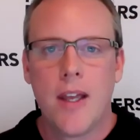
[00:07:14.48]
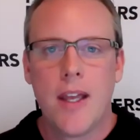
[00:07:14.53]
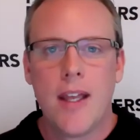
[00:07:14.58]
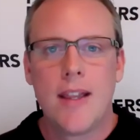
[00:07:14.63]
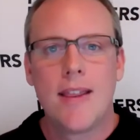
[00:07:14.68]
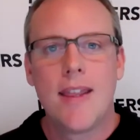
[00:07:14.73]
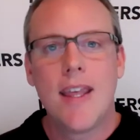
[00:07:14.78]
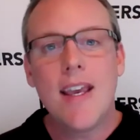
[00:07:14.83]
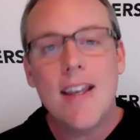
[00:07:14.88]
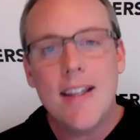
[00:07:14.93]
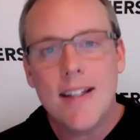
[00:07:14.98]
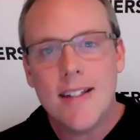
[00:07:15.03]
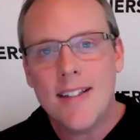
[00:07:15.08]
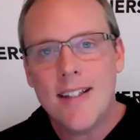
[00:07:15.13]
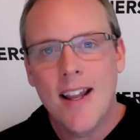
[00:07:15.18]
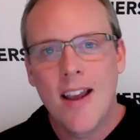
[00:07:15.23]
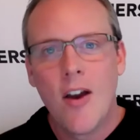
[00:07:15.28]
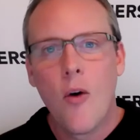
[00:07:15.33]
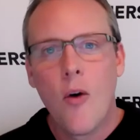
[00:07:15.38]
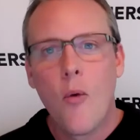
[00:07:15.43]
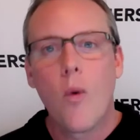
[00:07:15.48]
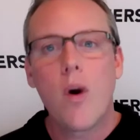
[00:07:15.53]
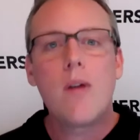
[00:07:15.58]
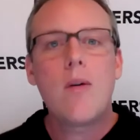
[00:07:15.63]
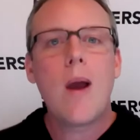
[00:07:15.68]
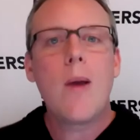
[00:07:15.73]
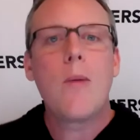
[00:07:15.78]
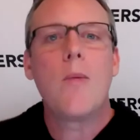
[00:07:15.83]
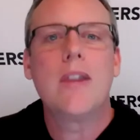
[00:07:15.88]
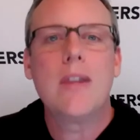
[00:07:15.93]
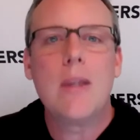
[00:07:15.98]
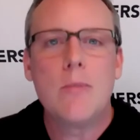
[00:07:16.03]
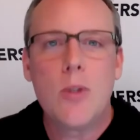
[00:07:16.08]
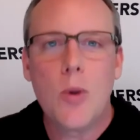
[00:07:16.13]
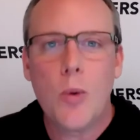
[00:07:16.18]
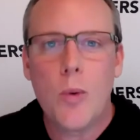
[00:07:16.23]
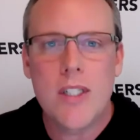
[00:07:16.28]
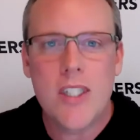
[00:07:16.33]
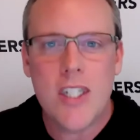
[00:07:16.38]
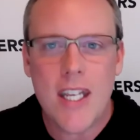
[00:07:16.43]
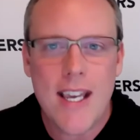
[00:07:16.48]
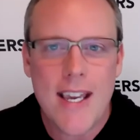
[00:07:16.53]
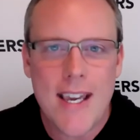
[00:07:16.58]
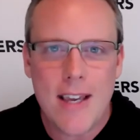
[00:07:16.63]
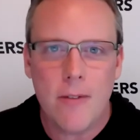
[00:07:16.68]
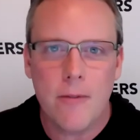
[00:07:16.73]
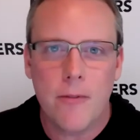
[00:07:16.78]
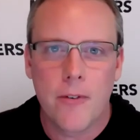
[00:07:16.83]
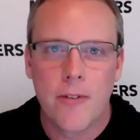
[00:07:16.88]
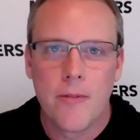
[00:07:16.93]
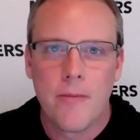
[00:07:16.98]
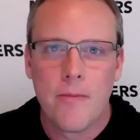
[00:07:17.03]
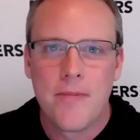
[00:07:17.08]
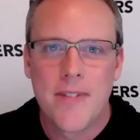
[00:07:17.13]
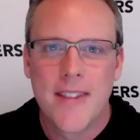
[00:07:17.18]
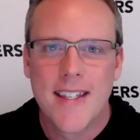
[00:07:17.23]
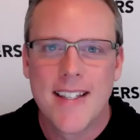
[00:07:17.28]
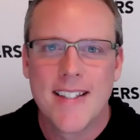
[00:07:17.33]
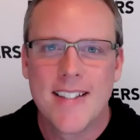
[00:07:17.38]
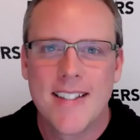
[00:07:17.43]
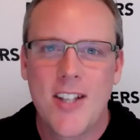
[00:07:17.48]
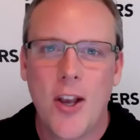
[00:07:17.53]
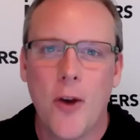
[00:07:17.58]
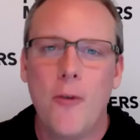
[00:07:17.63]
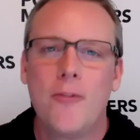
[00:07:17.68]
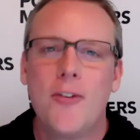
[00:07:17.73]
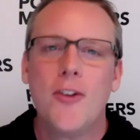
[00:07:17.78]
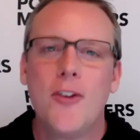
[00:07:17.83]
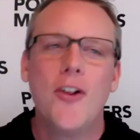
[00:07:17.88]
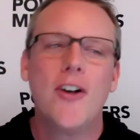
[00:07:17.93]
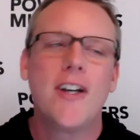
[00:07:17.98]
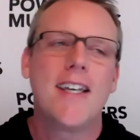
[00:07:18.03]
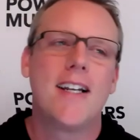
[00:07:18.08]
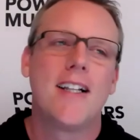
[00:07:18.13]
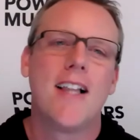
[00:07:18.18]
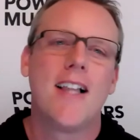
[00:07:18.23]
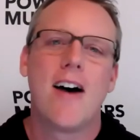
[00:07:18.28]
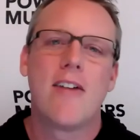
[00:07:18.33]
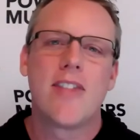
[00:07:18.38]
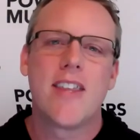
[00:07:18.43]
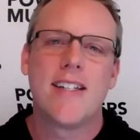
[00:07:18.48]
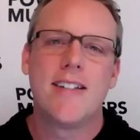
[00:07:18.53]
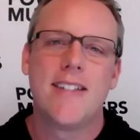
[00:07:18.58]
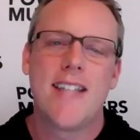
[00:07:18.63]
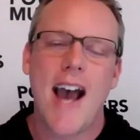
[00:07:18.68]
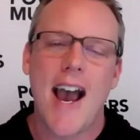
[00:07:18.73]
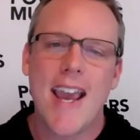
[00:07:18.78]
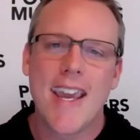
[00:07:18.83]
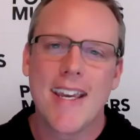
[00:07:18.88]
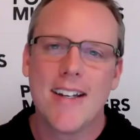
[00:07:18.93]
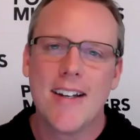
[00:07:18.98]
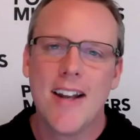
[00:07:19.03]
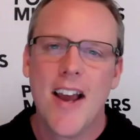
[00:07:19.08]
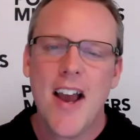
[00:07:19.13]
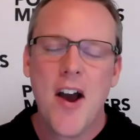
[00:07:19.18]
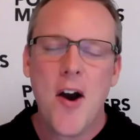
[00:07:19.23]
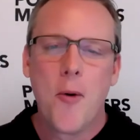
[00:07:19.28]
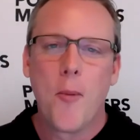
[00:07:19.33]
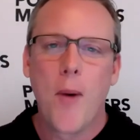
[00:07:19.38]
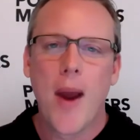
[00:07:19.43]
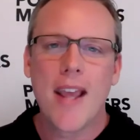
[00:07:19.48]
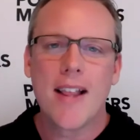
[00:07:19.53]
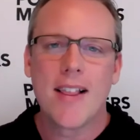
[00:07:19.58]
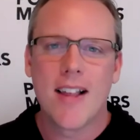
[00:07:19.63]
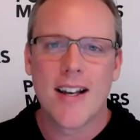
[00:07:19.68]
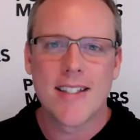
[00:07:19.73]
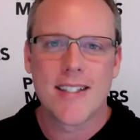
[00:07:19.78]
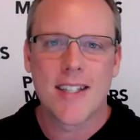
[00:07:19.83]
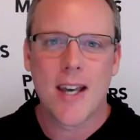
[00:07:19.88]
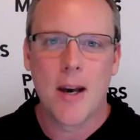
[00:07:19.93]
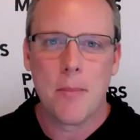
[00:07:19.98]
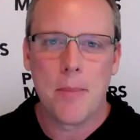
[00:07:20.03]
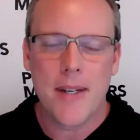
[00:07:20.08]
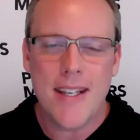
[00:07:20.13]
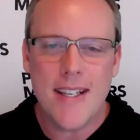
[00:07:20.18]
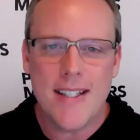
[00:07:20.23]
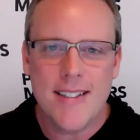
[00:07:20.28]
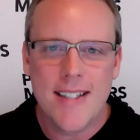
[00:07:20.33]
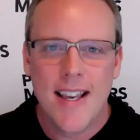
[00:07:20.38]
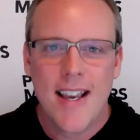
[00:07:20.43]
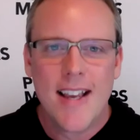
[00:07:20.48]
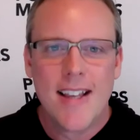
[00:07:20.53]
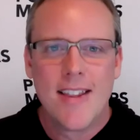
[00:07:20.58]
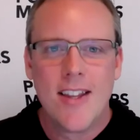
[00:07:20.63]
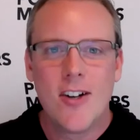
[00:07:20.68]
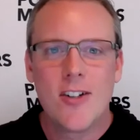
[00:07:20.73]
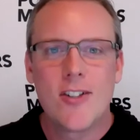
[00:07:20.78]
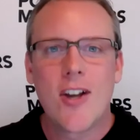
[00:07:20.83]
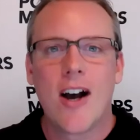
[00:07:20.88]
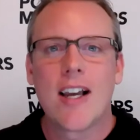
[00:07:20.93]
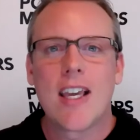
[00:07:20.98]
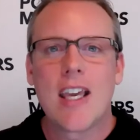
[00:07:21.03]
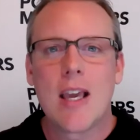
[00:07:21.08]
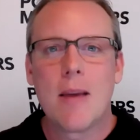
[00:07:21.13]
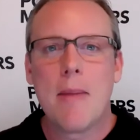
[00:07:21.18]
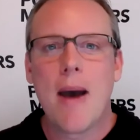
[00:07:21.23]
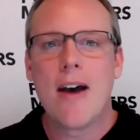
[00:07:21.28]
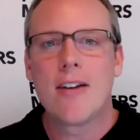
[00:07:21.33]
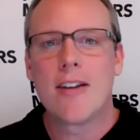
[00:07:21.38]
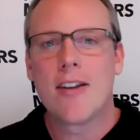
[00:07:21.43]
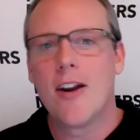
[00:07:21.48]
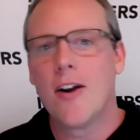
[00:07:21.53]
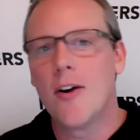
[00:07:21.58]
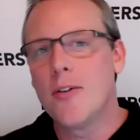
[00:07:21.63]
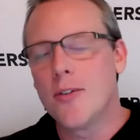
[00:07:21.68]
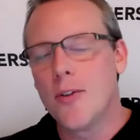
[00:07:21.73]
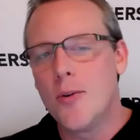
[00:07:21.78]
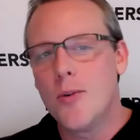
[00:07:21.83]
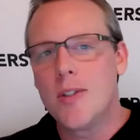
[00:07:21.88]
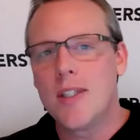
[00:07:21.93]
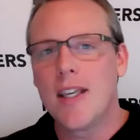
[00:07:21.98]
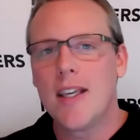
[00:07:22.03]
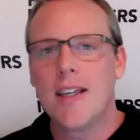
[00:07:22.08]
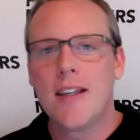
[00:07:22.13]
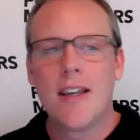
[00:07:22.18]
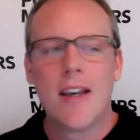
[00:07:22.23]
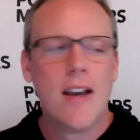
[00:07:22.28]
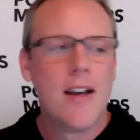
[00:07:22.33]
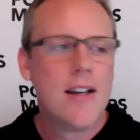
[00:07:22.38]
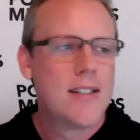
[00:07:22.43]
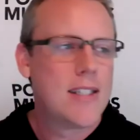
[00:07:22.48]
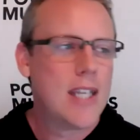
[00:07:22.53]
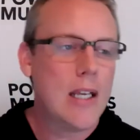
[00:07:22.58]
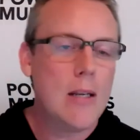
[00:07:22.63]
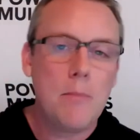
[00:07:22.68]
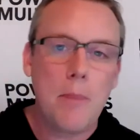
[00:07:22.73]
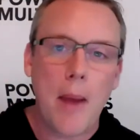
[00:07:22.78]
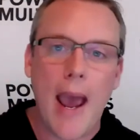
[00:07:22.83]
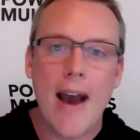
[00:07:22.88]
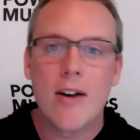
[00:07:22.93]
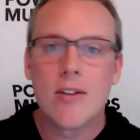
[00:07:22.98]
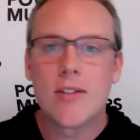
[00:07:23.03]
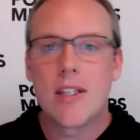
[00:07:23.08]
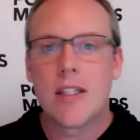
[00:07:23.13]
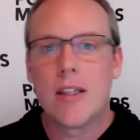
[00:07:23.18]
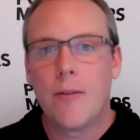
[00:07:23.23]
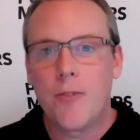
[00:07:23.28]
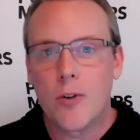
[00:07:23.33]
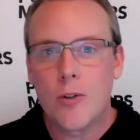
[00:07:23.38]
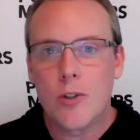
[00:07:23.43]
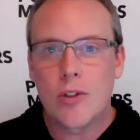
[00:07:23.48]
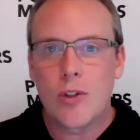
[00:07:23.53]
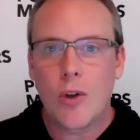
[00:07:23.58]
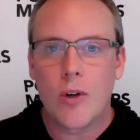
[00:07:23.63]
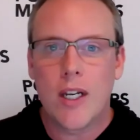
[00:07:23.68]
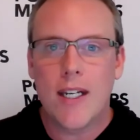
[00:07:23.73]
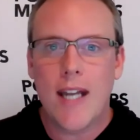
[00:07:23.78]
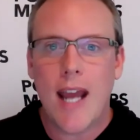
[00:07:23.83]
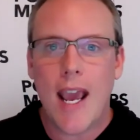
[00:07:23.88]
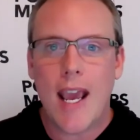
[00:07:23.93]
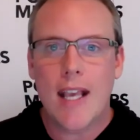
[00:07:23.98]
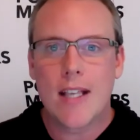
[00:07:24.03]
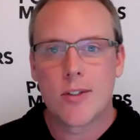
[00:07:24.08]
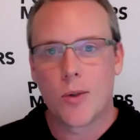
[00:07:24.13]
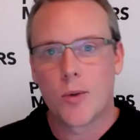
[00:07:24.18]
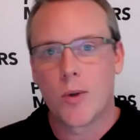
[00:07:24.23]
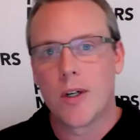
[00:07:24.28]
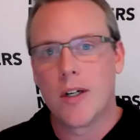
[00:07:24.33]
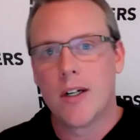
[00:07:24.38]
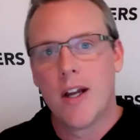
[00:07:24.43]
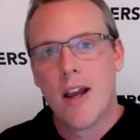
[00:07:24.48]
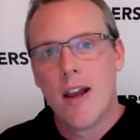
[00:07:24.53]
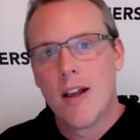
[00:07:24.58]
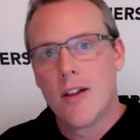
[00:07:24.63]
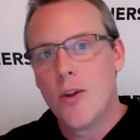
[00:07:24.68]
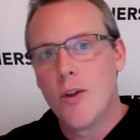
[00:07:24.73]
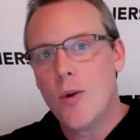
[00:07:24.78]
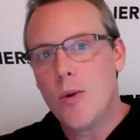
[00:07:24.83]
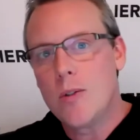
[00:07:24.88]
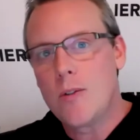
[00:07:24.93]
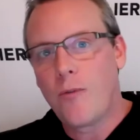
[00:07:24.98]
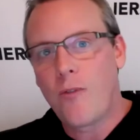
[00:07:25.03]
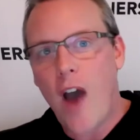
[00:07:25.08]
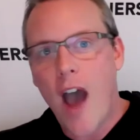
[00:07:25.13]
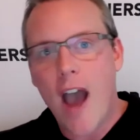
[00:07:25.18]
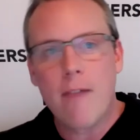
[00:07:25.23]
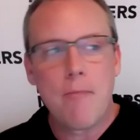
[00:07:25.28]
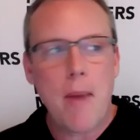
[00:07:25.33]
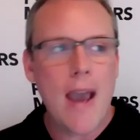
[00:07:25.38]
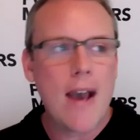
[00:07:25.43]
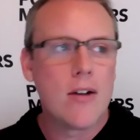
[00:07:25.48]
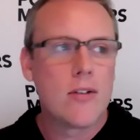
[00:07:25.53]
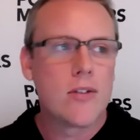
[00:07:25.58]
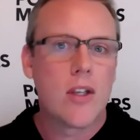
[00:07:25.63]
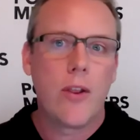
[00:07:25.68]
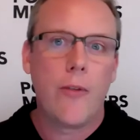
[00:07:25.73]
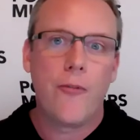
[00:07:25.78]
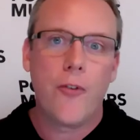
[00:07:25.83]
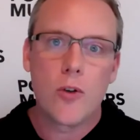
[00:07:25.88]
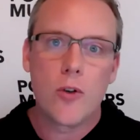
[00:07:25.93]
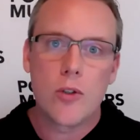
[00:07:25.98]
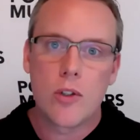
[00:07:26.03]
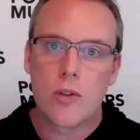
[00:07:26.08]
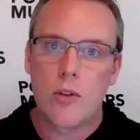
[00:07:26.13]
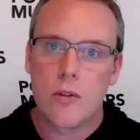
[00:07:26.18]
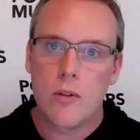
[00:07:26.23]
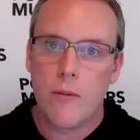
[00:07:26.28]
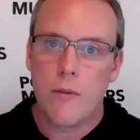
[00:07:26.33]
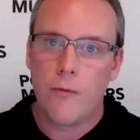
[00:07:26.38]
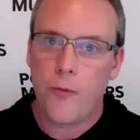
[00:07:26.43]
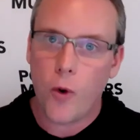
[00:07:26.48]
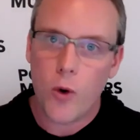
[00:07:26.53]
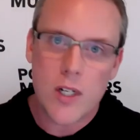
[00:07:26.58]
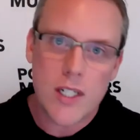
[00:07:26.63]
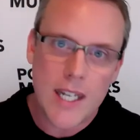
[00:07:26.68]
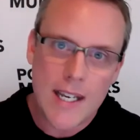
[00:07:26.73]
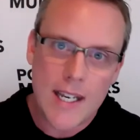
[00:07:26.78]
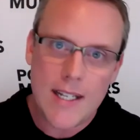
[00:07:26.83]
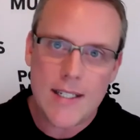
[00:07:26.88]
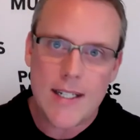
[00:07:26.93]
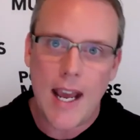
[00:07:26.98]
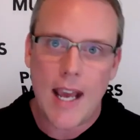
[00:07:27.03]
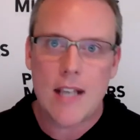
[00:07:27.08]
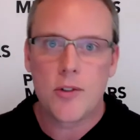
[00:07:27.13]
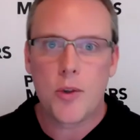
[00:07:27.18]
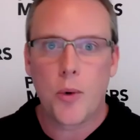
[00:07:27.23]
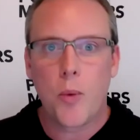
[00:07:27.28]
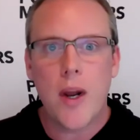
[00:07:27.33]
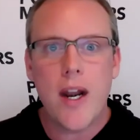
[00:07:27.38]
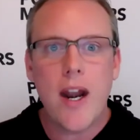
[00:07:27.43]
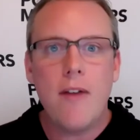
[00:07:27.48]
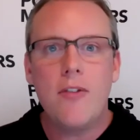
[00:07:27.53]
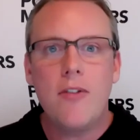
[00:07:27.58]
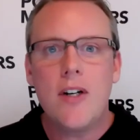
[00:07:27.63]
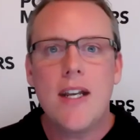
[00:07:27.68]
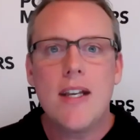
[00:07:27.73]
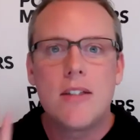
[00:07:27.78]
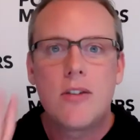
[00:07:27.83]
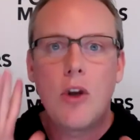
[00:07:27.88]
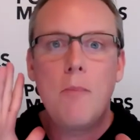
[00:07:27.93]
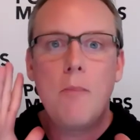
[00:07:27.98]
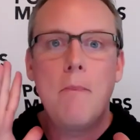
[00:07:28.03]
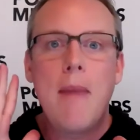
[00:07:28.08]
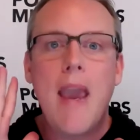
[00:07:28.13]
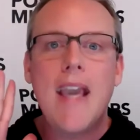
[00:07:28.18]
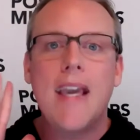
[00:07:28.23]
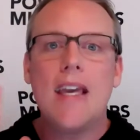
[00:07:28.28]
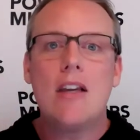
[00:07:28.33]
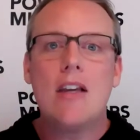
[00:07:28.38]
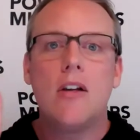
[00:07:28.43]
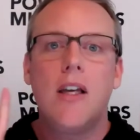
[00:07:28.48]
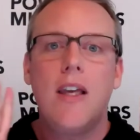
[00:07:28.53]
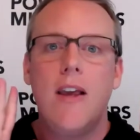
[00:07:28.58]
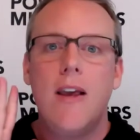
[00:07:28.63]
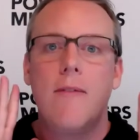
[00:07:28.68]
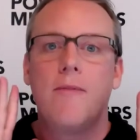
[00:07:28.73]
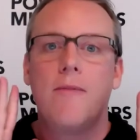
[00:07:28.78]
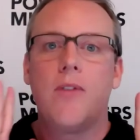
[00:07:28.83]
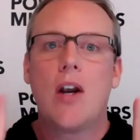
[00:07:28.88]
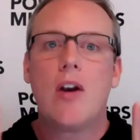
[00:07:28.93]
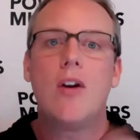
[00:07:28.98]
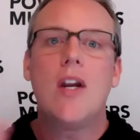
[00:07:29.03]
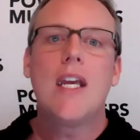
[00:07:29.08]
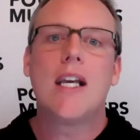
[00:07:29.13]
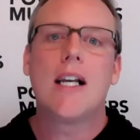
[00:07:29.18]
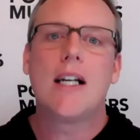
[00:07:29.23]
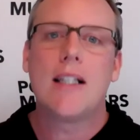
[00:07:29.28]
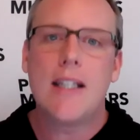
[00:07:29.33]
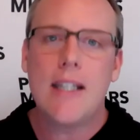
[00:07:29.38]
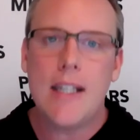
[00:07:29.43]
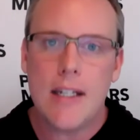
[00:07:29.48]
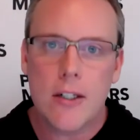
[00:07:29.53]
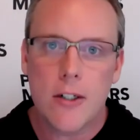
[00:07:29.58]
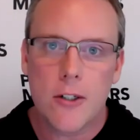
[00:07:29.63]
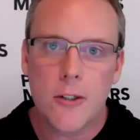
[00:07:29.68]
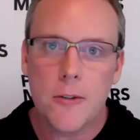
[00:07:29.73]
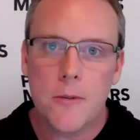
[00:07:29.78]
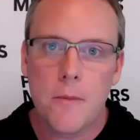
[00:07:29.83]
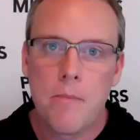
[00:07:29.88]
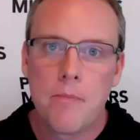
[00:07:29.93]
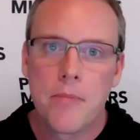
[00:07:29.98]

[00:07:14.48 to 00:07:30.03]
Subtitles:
Then, what do I want them to achieve? So if you look at a lot of the diet weight loss companies, they're talking about, losing 10 pounds in the first 30 days or lose 5 pounds in the first 14 days or whatever it is. They're making it very clear